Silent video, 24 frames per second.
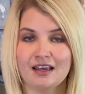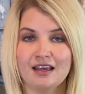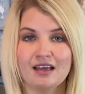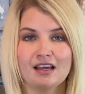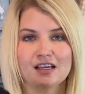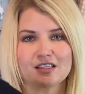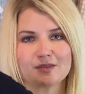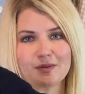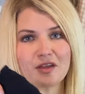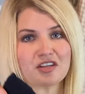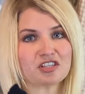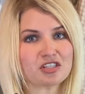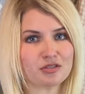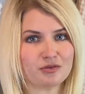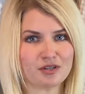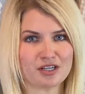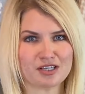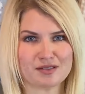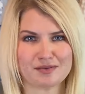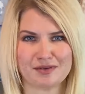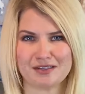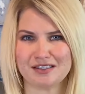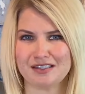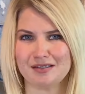especially when it's
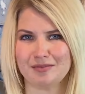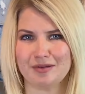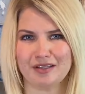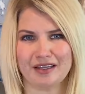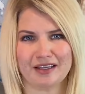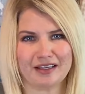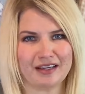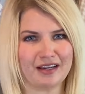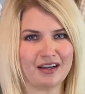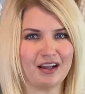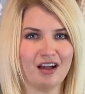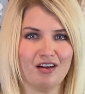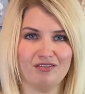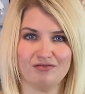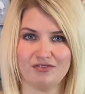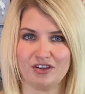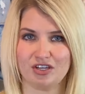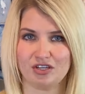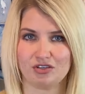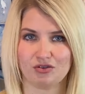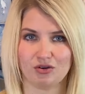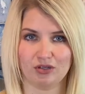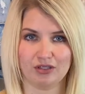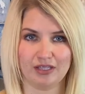supposed to be like a comfy
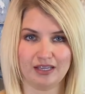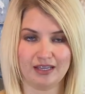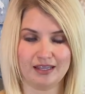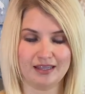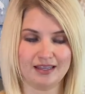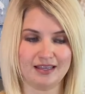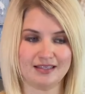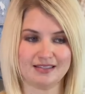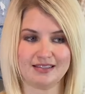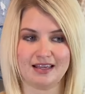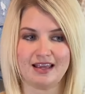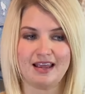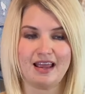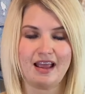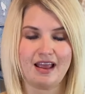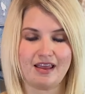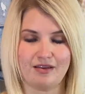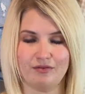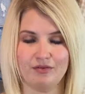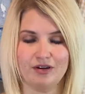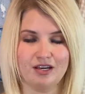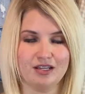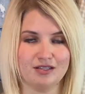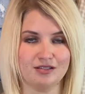short like this, I hate
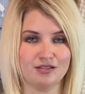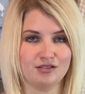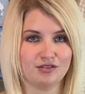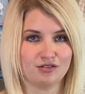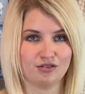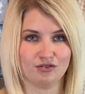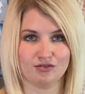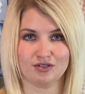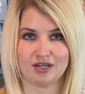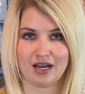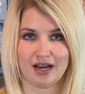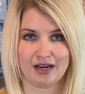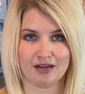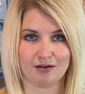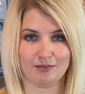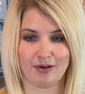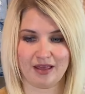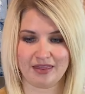when it's too tight on my